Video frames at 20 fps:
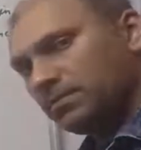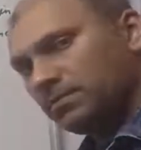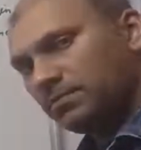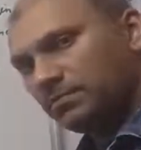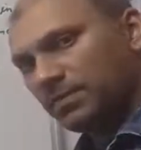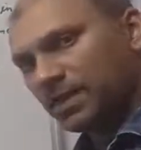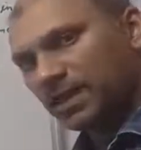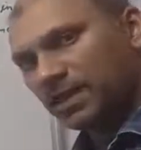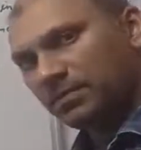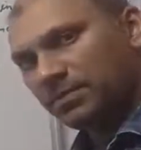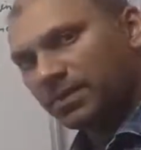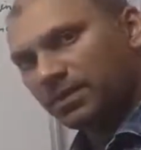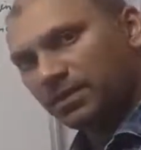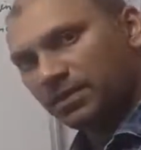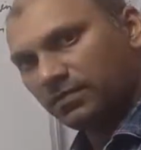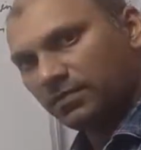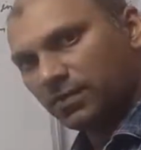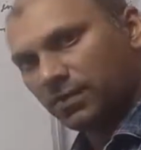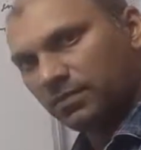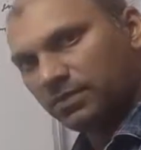Parametric
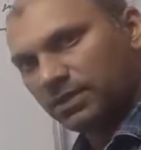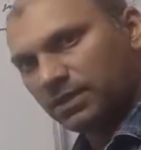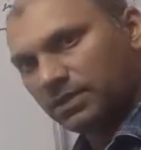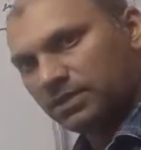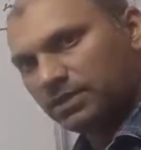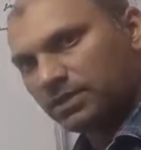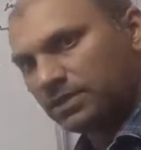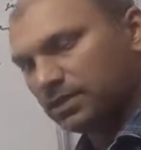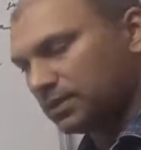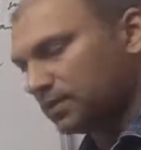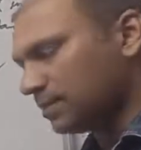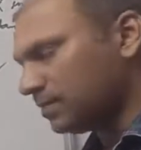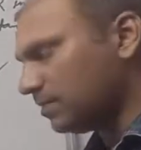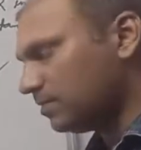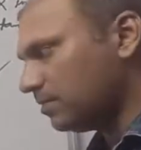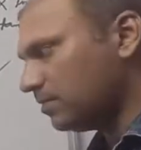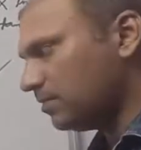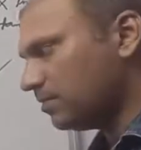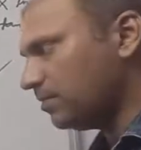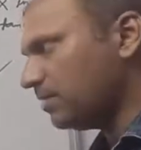form, isn't it?
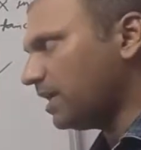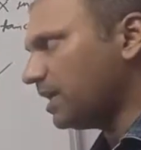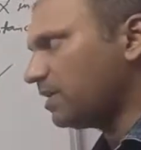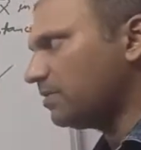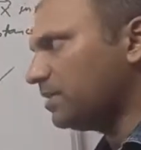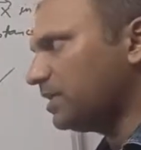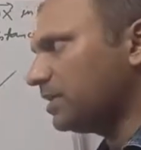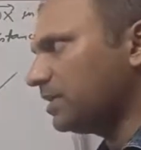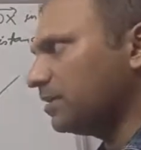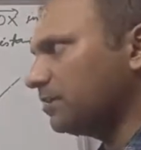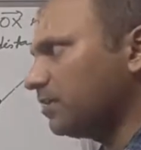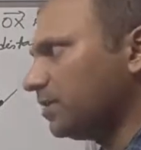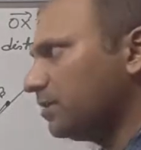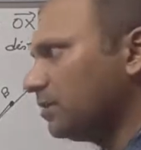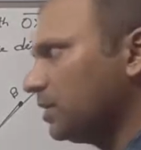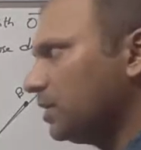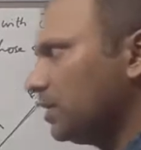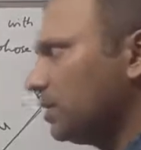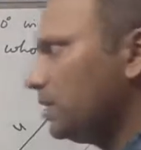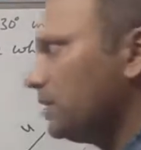Parametric form.
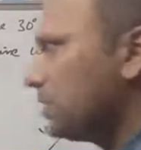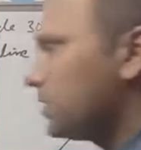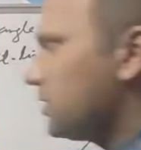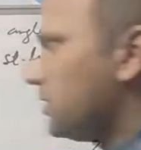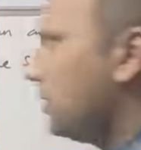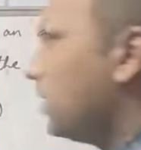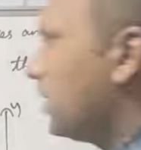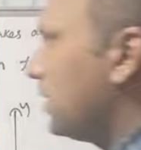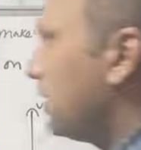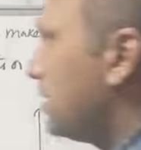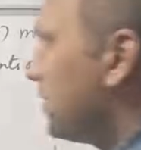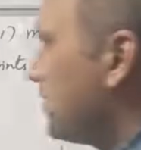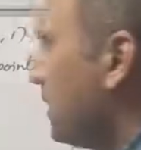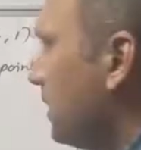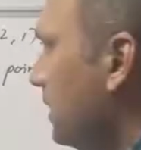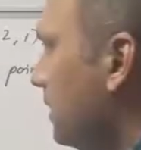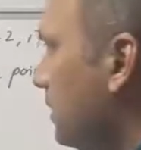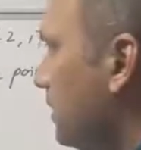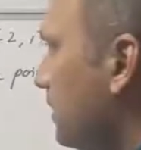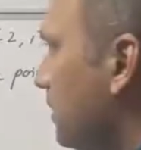So what is
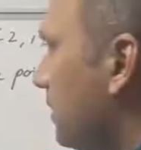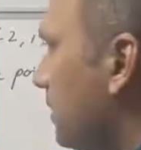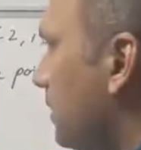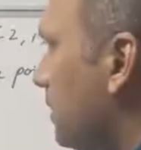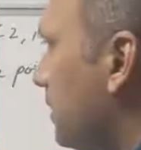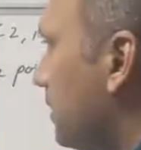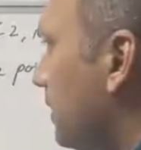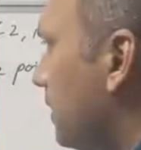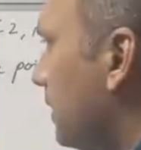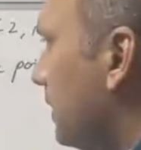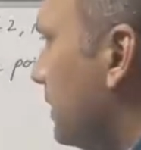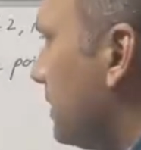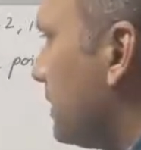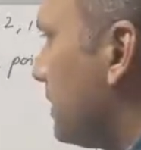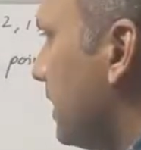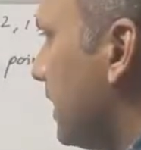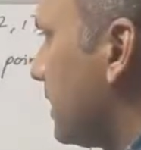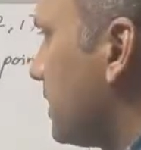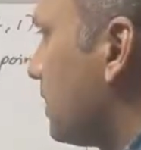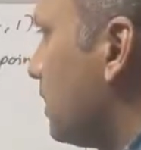that? It is
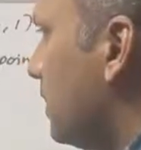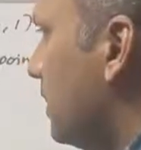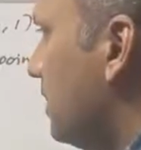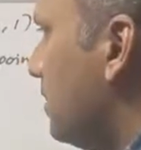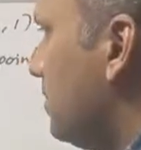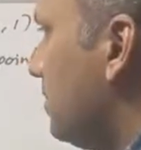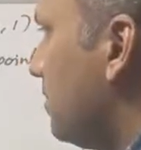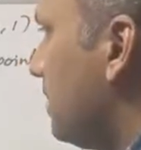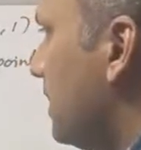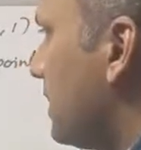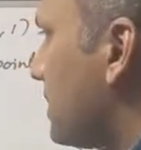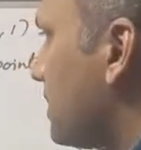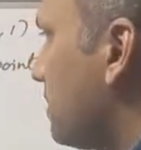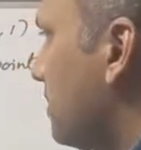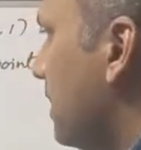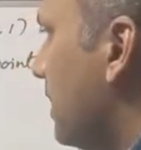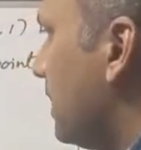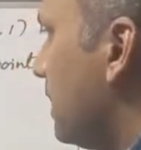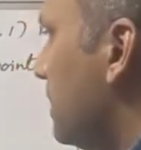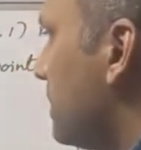x1 plus
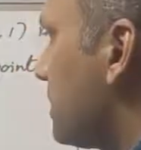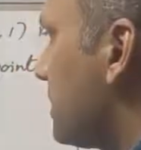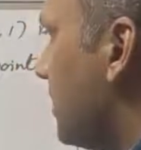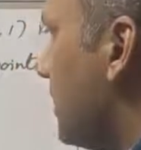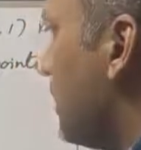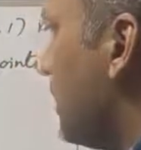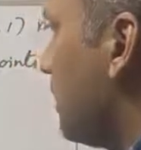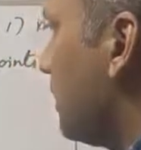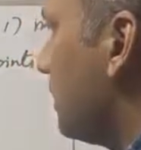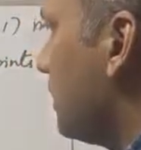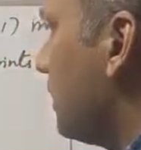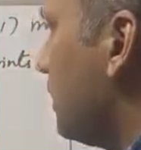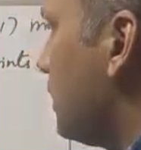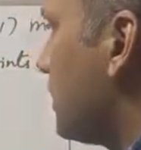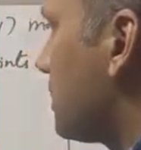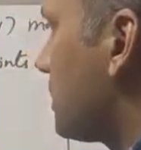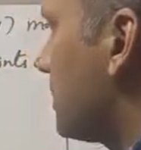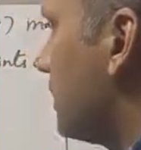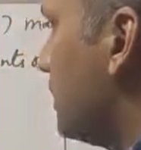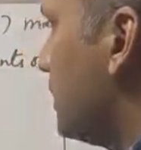minus r
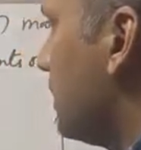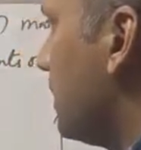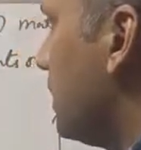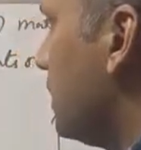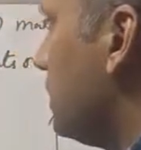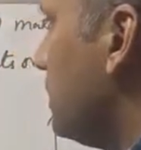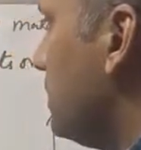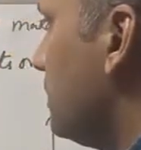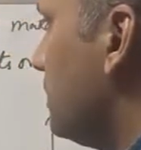cos theta,